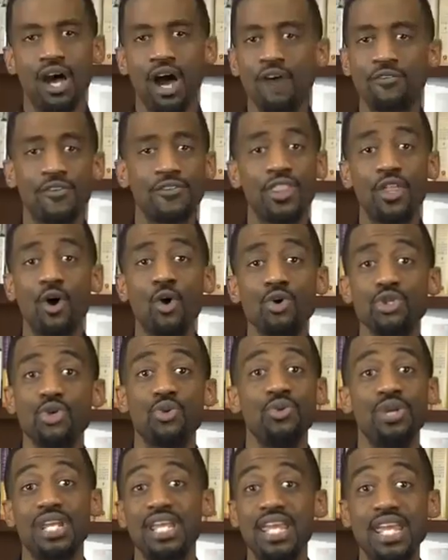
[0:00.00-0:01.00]
For those
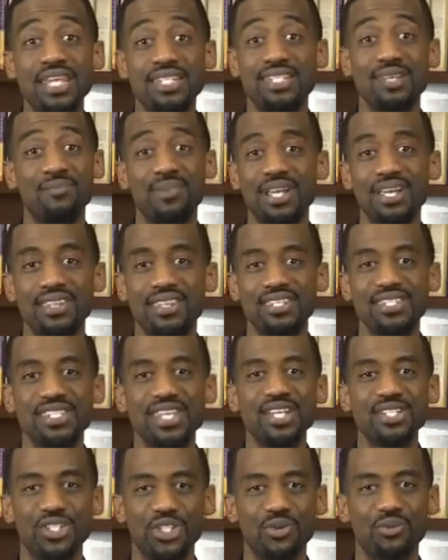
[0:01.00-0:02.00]
who need to be in the
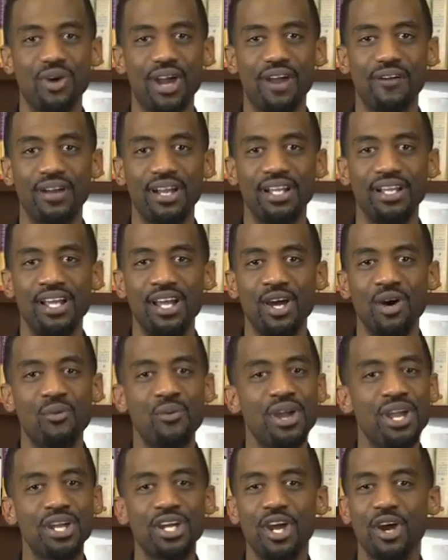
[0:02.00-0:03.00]
sanctuary,
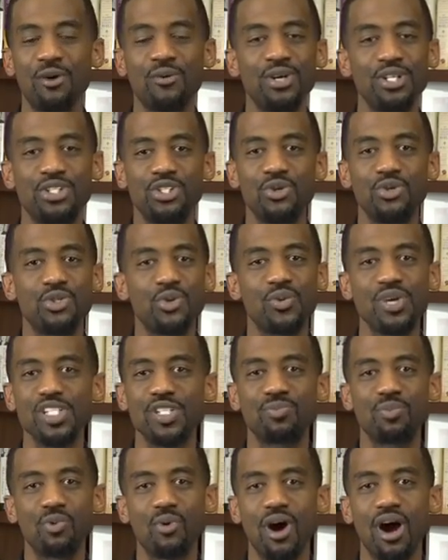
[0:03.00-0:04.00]
we encourage you to
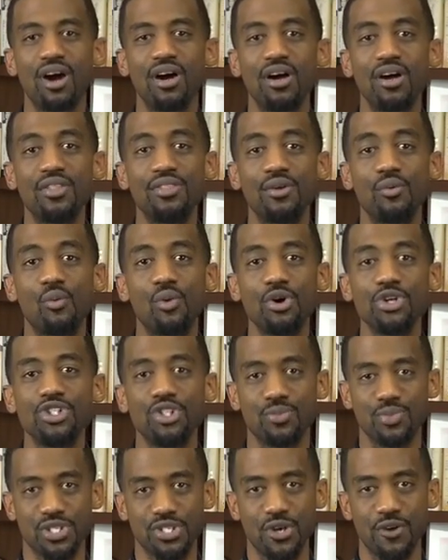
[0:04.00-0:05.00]
explore our other
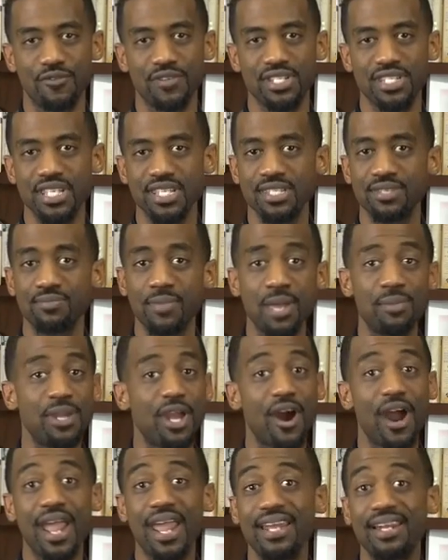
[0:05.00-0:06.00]
worship services, maybe
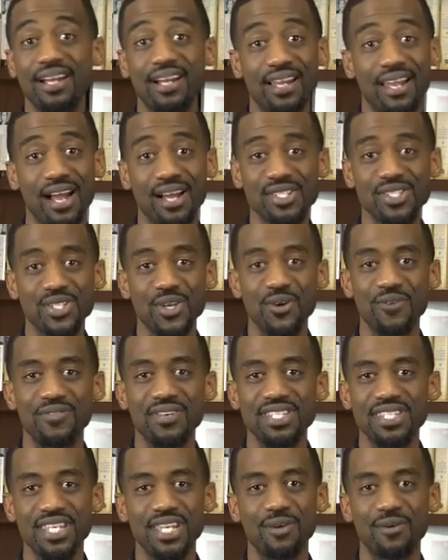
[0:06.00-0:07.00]
our 8 o'clock
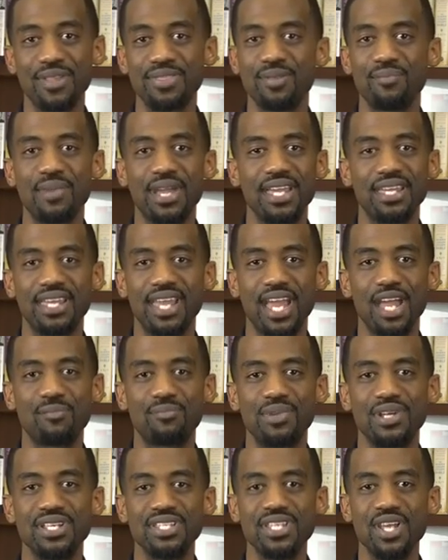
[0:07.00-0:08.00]
service here at the main
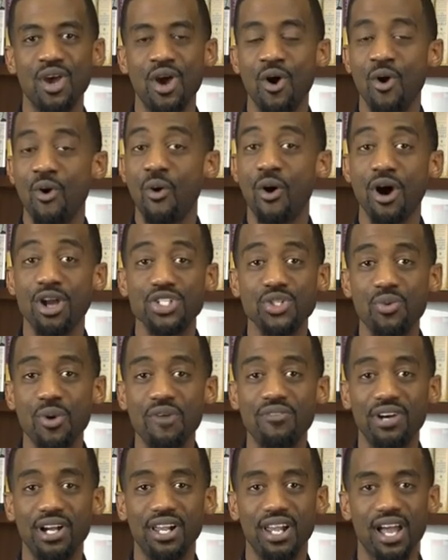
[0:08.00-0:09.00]
campus, or our
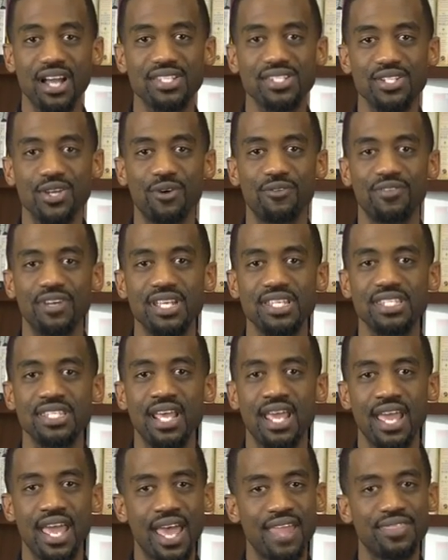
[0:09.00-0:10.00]
12 o'clock service
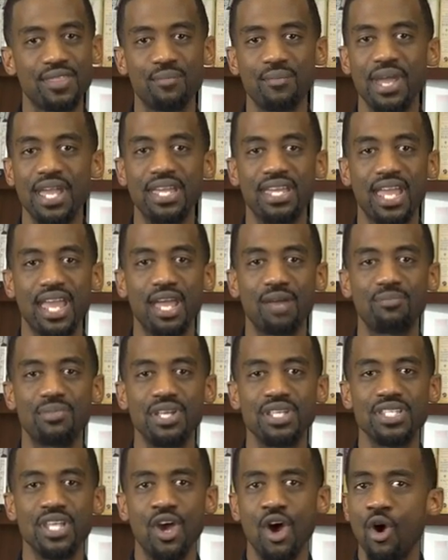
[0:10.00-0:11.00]
at the main
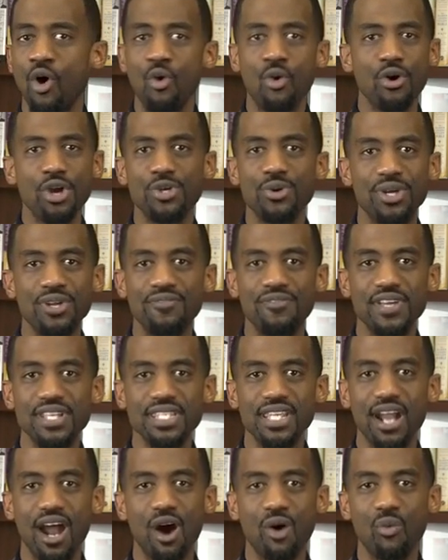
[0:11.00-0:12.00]
campus, or you can
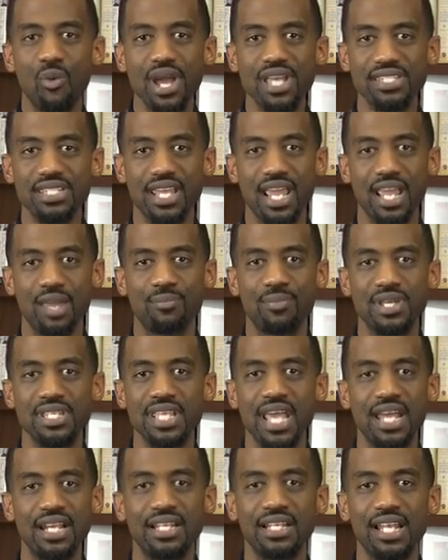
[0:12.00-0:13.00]
visit our West Campus
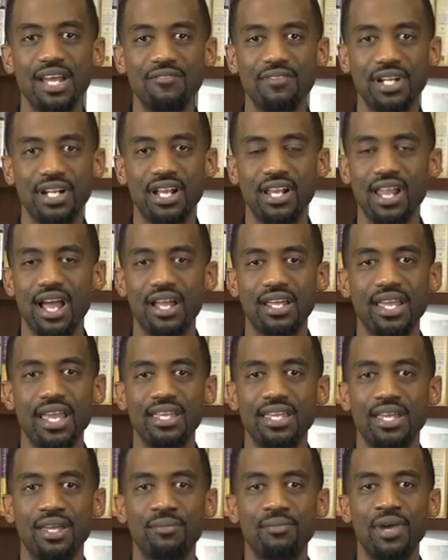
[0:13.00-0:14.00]
at 11 o'clock
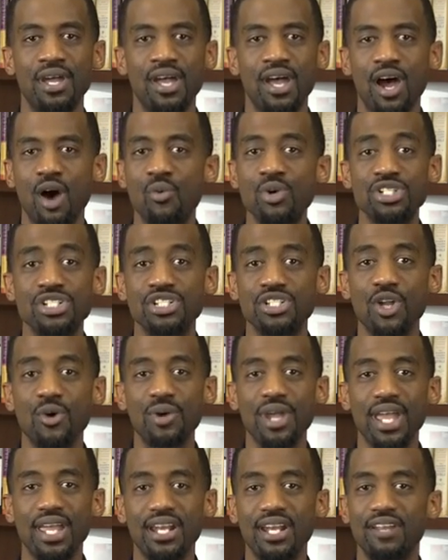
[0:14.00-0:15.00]
a.m., which is
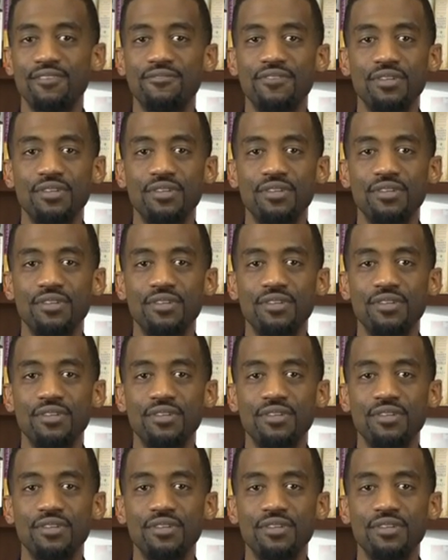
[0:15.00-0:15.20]
located at